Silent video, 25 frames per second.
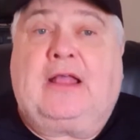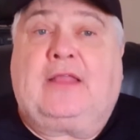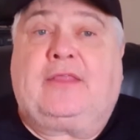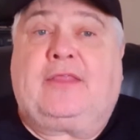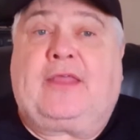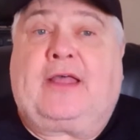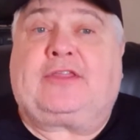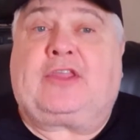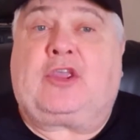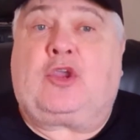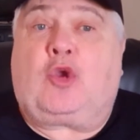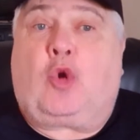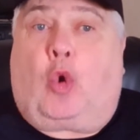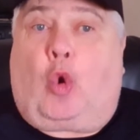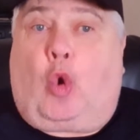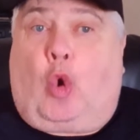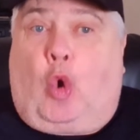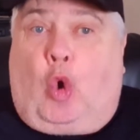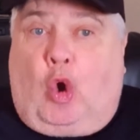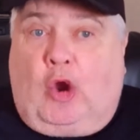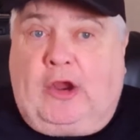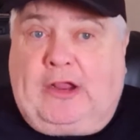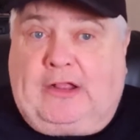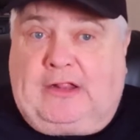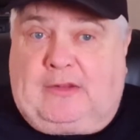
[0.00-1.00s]
that the
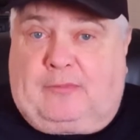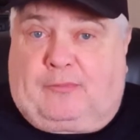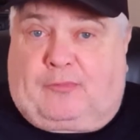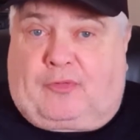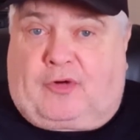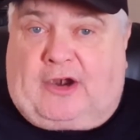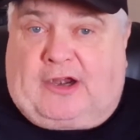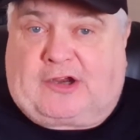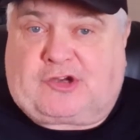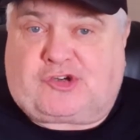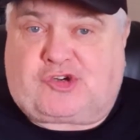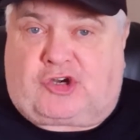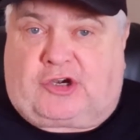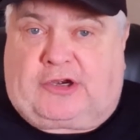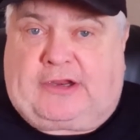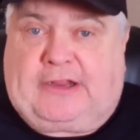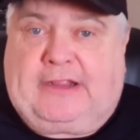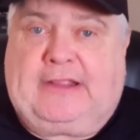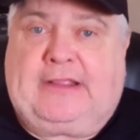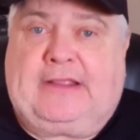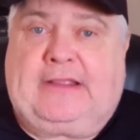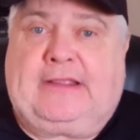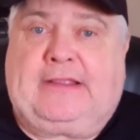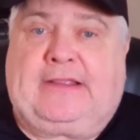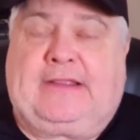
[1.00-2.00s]
oil pressure
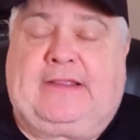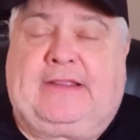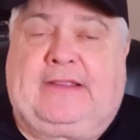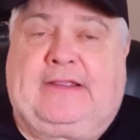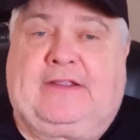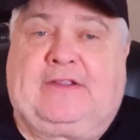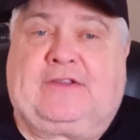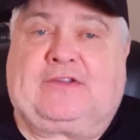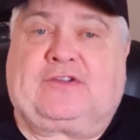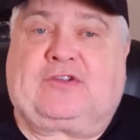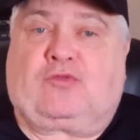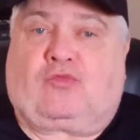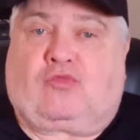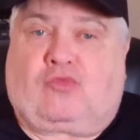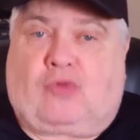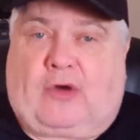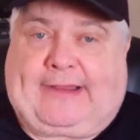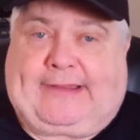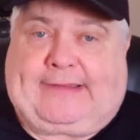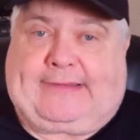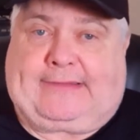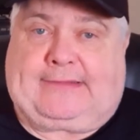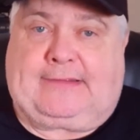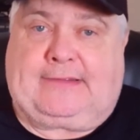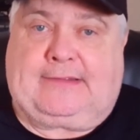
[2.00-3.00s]
is
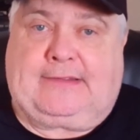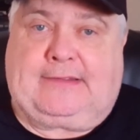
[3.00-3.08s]
right.